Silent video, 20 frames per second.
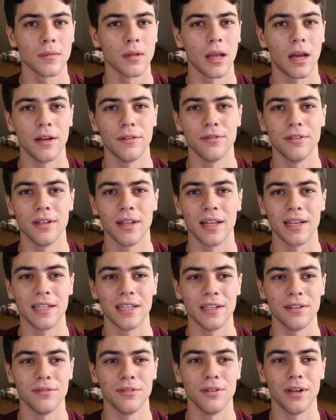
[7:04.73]
I feel
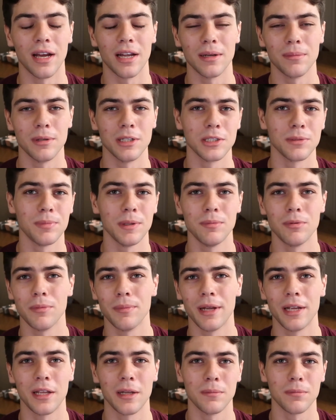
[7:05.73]
like if you had a bunch of people
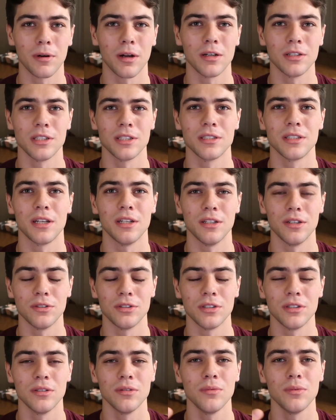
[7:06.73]
making projects on
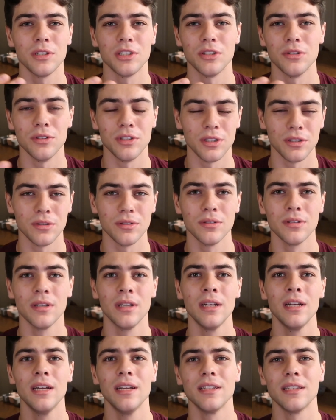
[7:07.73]
Notion, which you do,
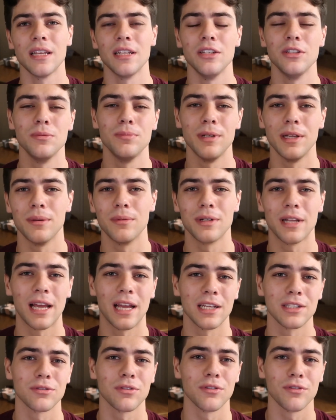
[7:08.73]
then you'd be able to
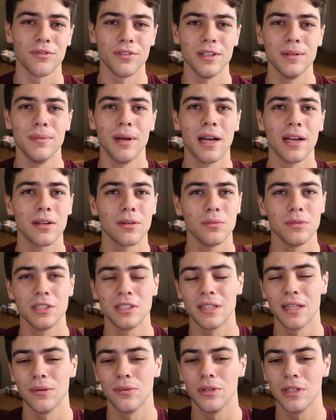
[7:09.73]
ask for feedback,
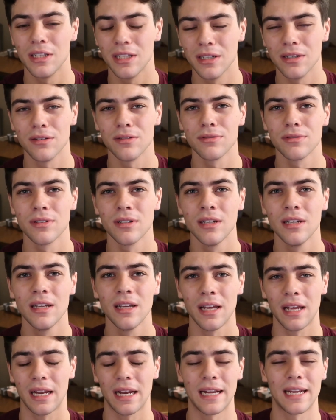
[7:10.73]
which they would give.
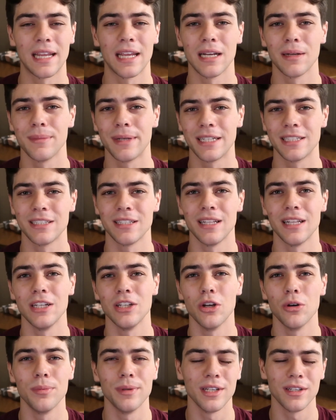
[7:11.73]
And I can't imagine that
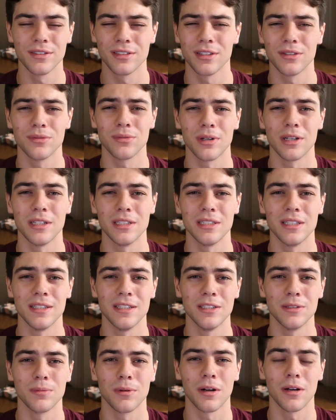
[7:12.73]
nobody else has run into
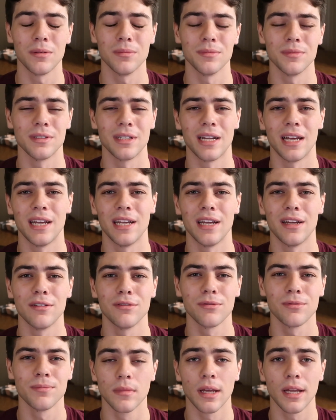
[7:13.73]
these problems that I have.